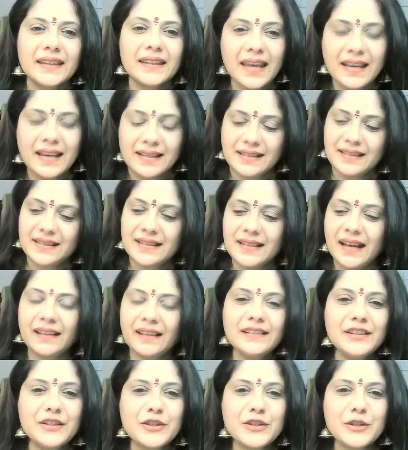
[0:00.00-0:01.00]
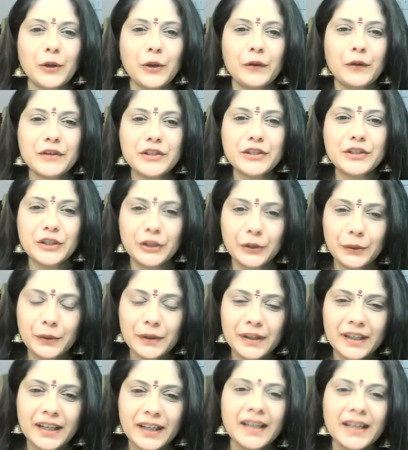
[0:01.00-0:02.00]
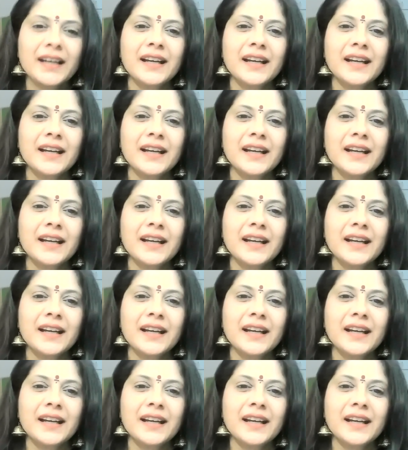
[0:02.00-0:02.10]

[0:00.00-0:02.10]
Yes, Nyan, so over to you.